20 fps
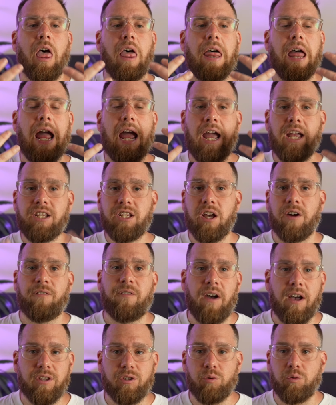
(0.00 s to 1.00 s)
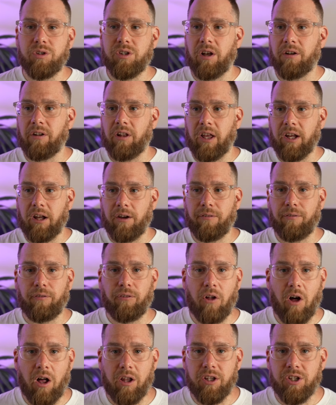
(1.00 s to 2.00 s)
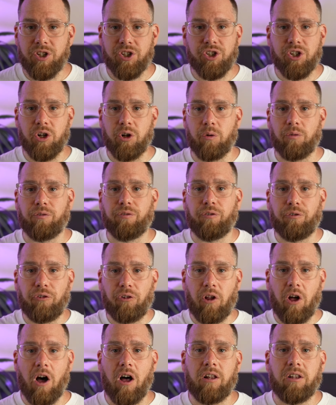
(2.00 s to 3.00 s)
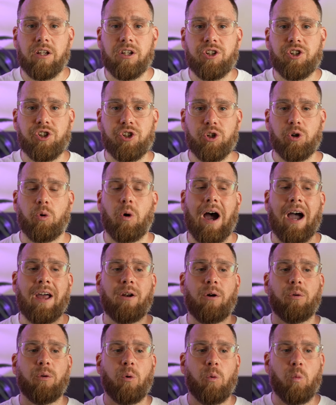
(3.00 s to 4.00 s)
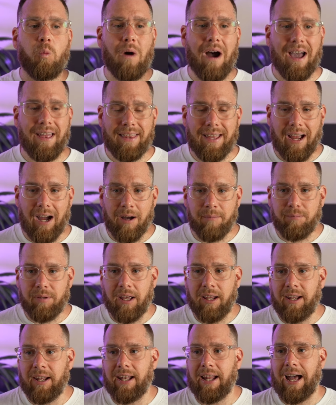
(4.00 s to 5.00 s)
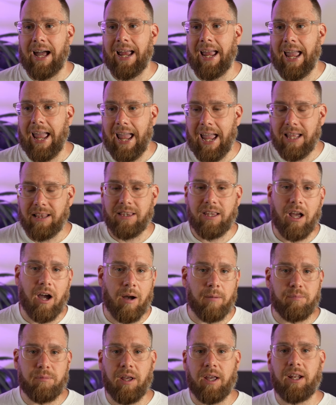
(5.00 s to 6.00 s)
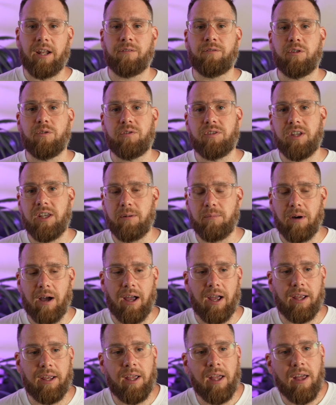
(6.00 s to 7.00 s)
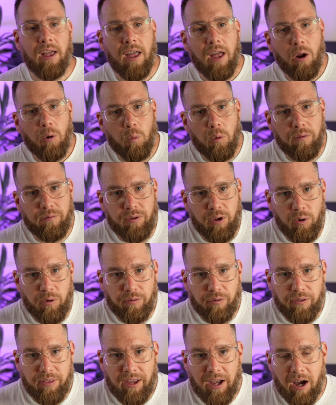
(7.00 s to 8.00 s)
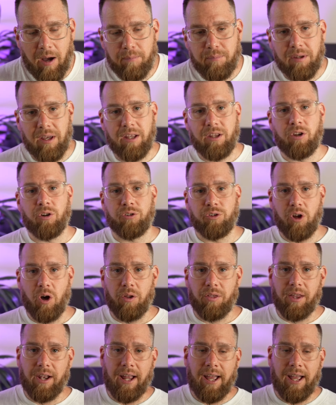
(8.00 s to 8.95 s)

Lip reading: The HFS was a flawless shoe, flawless shoe. I don't know why they updated. I hate the update. If you've seen my review for the update, you'll know that